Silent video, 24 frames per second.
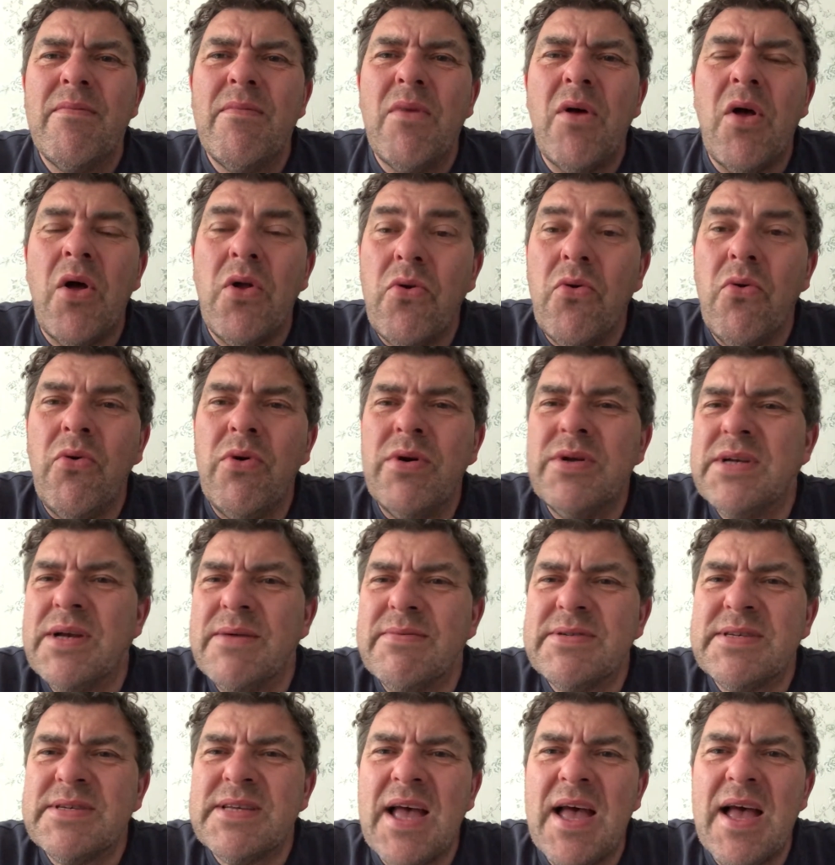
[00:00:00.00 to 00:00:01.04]
annoyed,
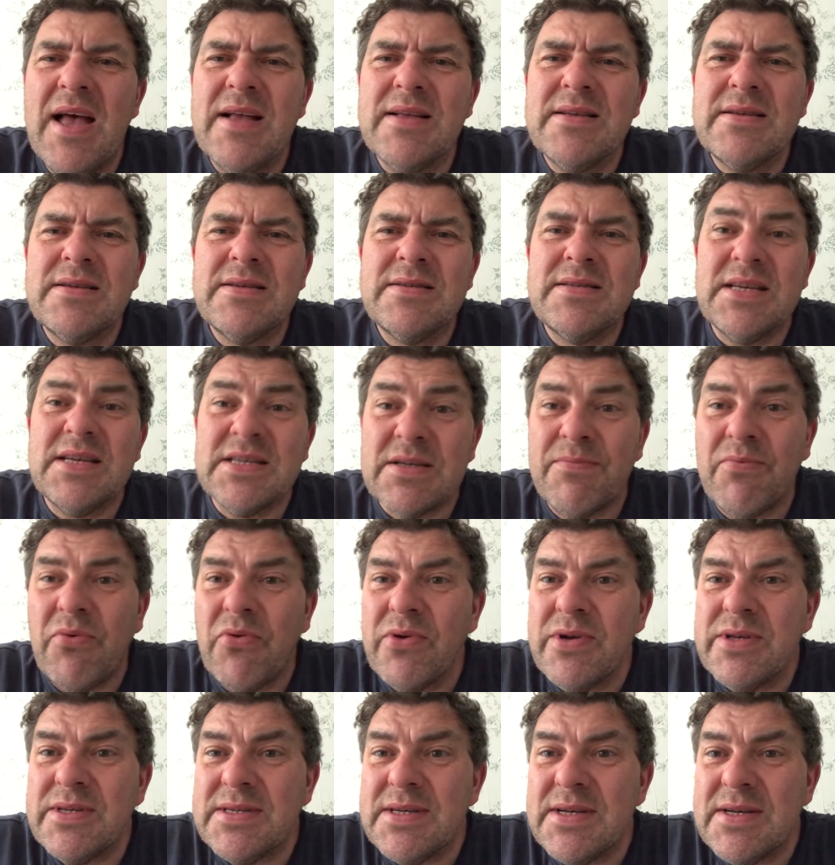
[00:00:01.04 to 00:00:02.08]
upset,
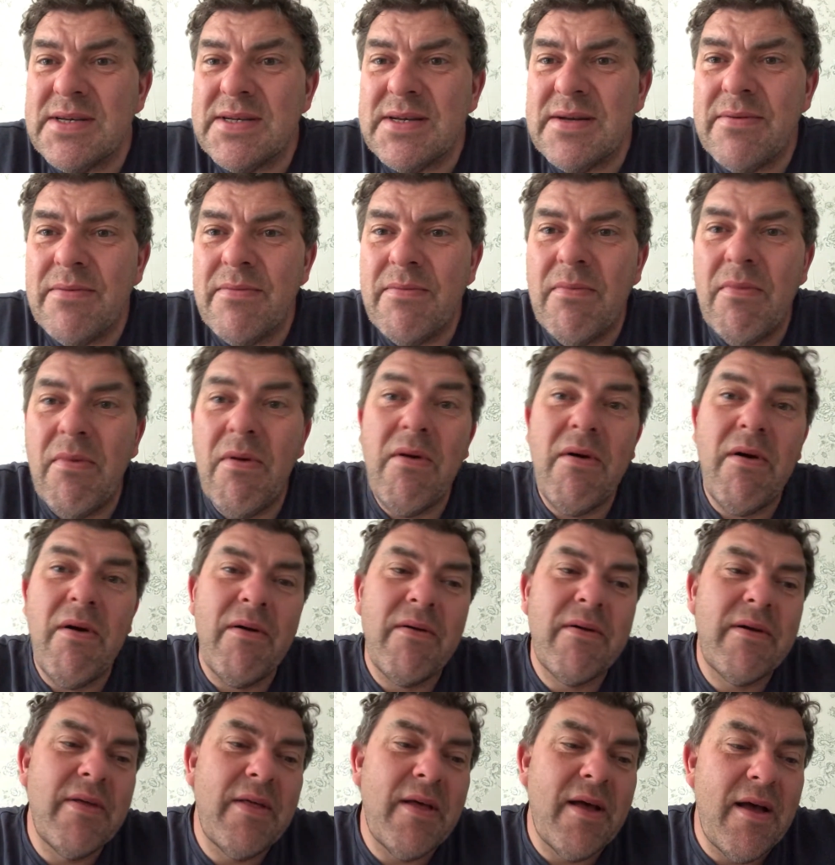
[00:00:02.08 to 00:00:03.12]
disappointed. Oh,
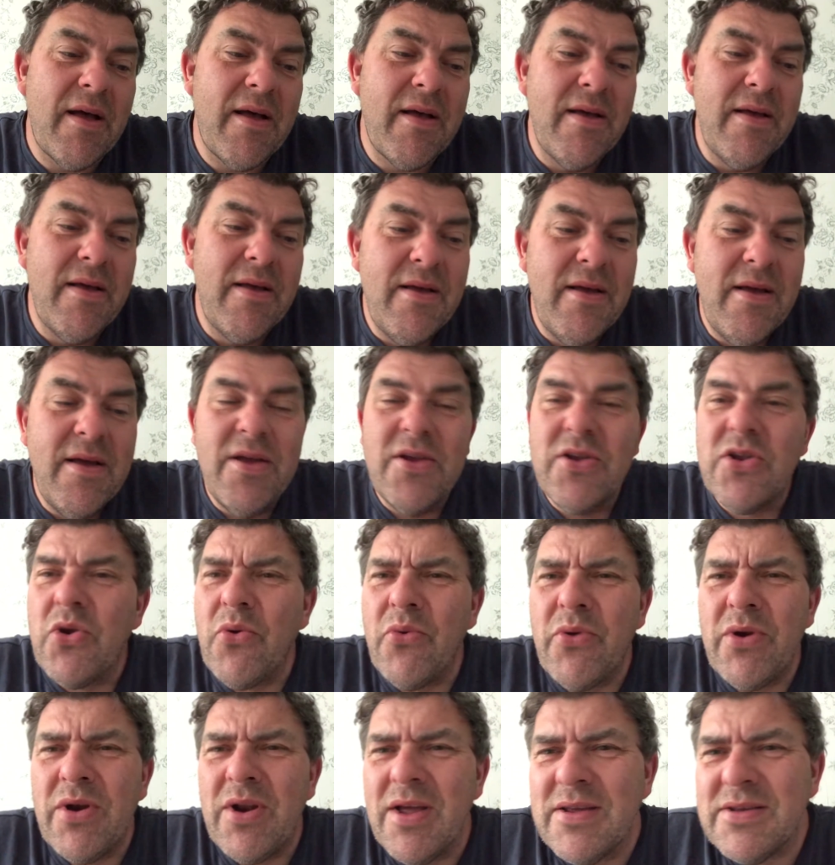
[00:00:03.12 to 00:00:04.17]
look at that, No
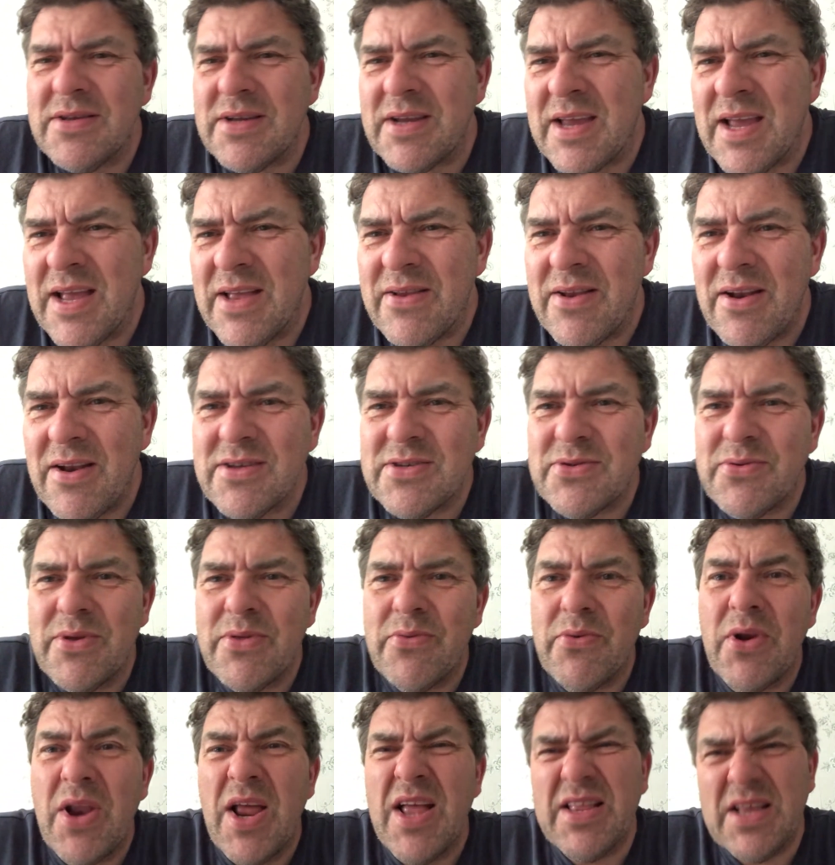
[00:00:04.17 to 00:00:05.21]
one lies, a kid likes to be the
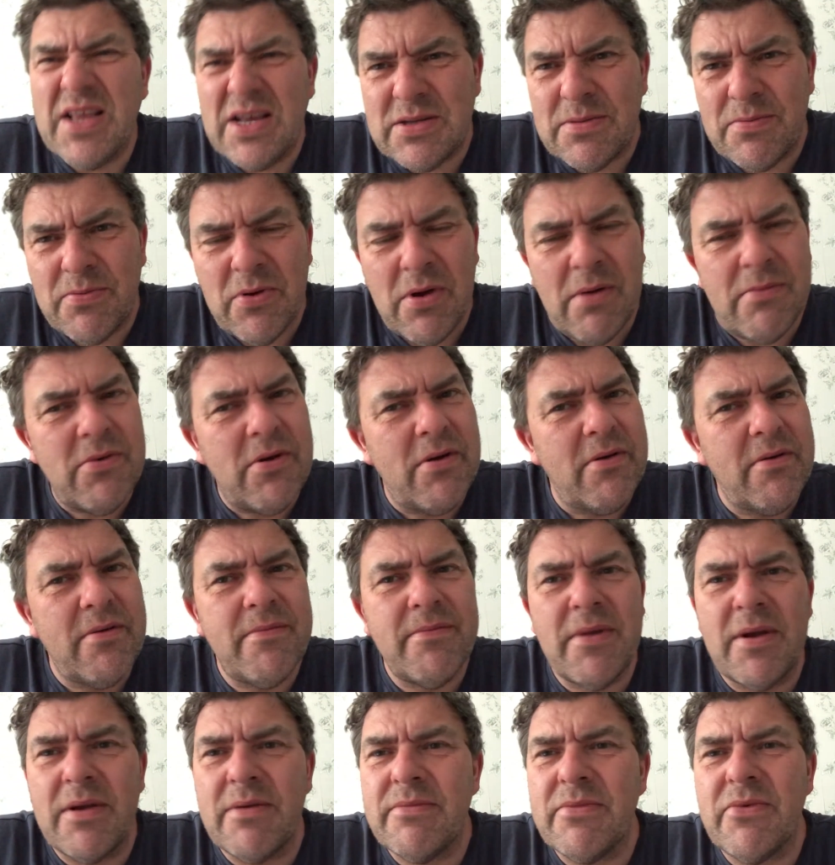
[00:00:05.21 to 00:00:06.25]
way. Disappointed. I'm not
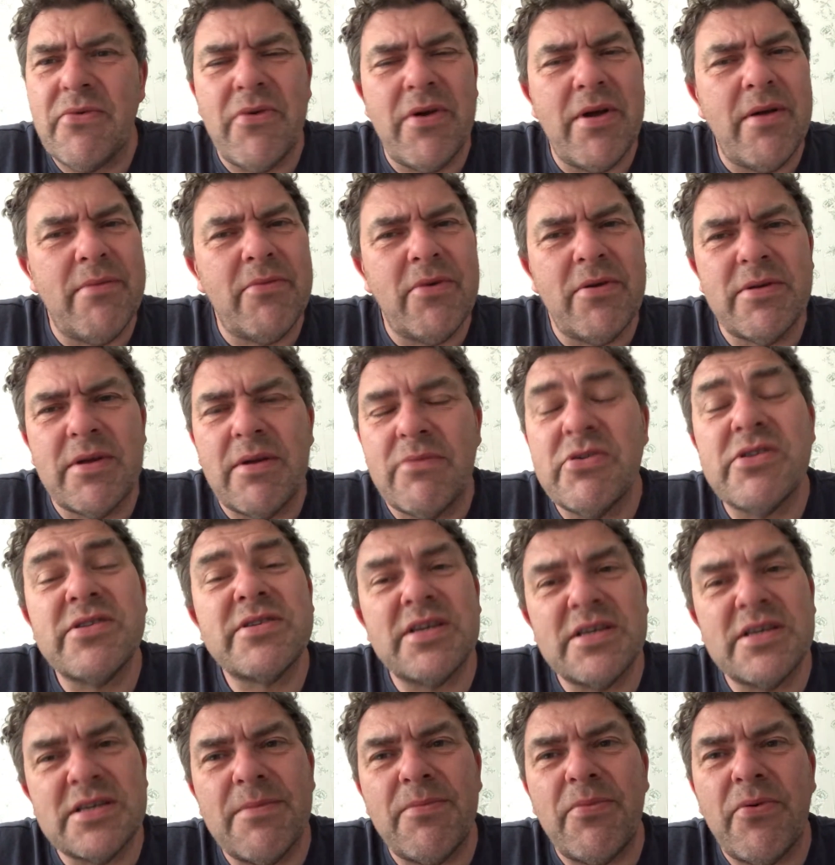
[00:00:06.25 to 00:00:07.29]
angry, I'm just
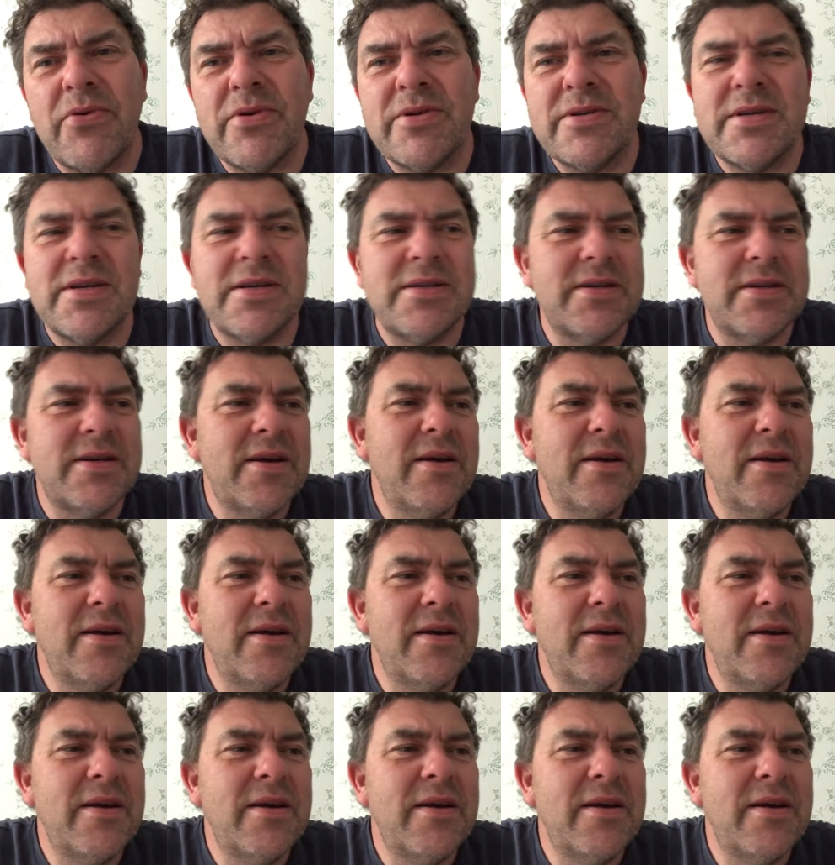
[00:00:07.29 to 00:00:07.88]
disappointed.